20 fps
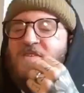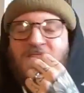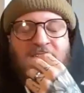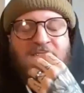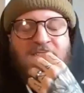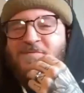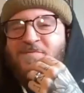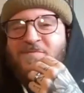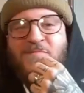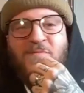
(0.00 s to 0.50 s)
of
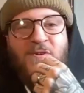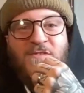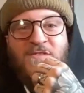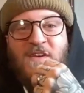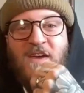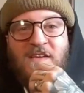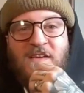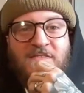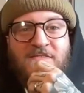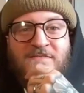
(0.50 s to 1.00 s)
different
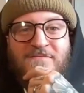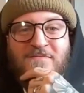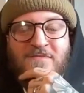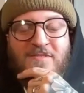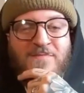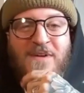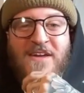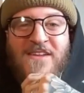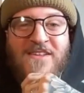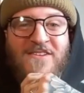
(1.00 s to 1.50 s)
projects
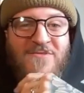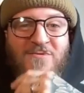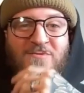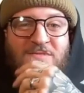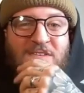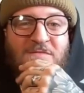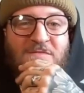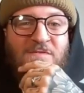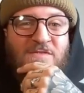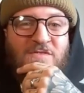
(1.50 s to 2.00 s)
spanning all
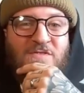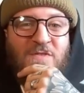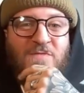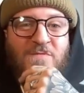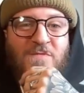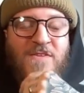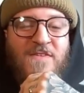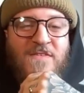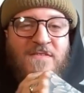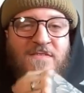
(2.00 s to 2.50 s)
different
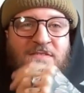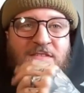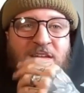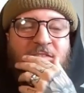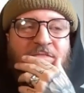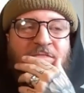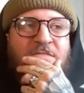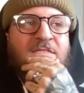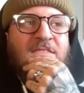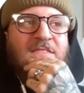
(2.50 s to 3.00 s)
genres and
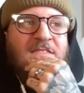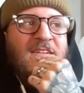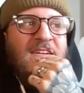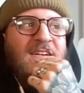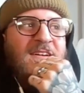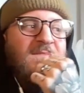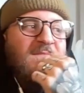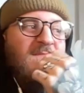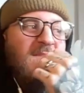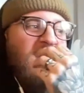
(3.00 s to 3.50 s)
stuff
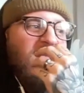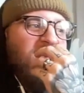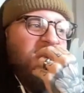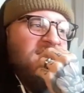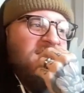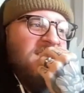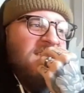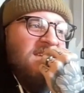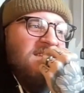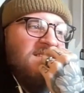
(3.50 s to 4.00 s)
over
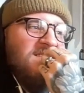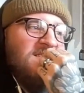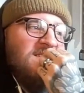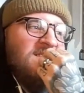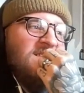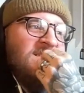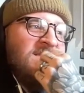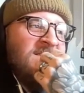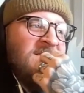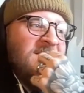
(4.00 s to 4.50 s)
the years.
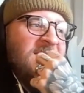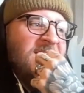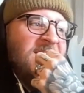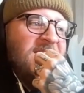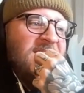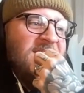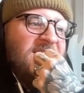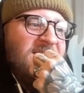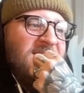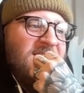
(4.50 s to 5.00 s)

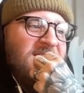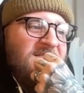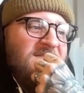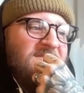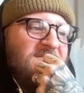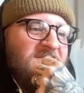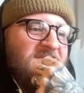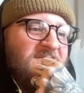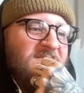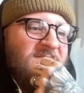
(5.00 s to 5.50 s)

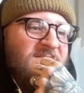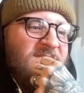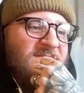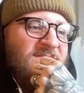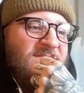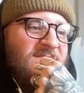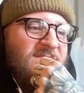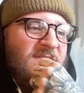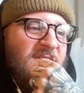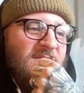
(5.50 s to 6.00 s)
And
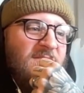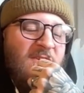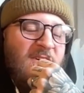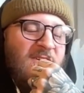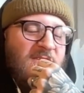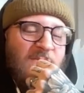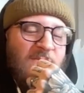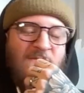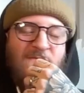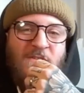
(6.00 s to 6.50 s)

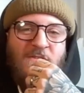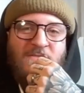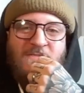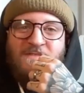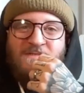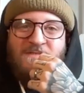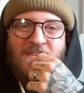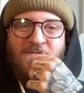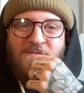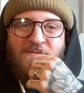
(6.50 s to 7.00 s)
worked with lots
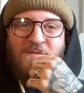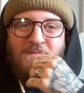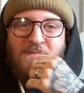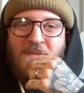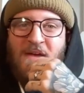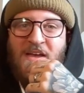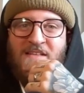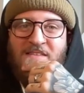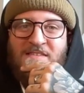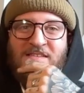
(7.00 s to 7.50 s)
of different
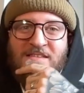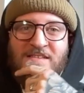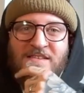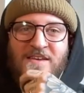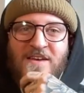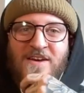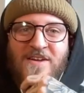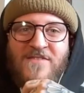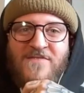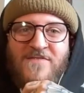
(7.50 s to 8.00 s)
bands in
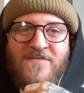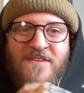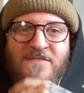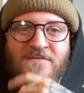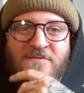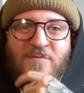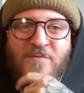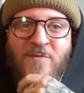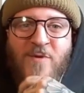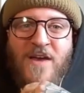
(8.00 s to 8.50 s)
kind of
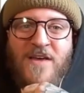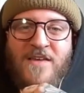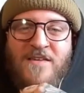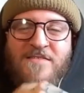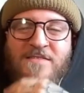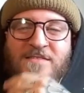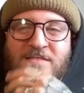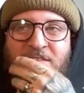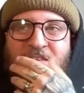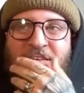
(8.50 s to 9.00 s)
different
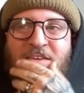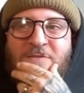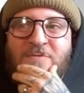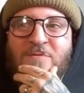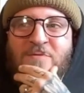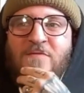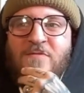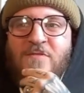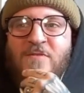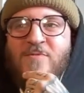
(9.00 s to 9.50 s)
ways,
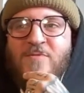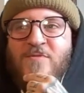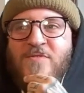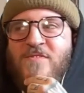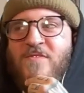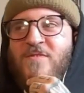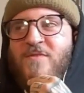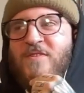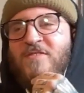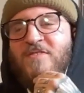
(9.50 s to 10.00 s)
whether it was
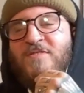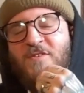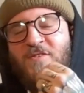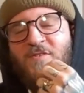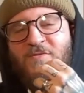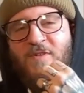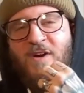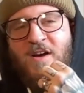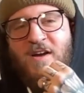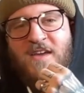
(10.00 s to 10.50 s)
doing
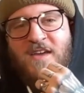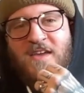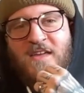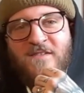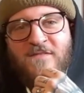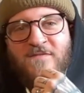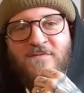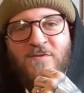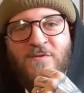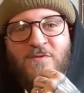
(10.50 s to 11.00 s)

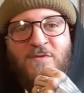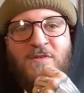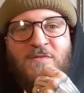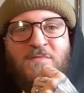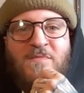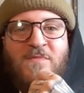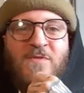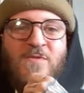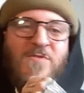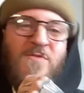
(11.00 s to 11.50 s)
songwriting for
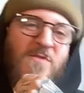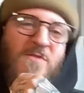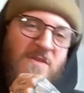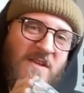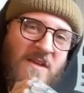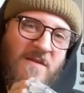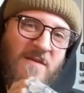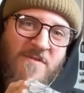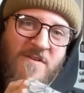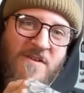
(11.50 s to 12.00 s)
them or doing
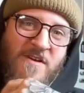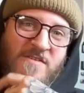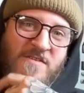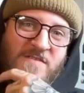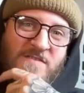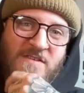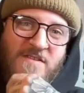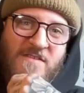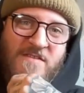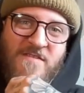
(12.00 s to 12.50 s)
like
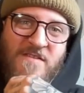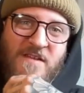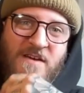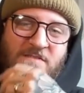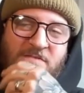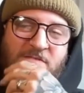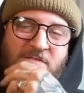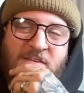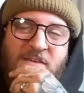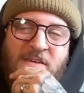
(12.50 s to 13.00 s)
production and stuff,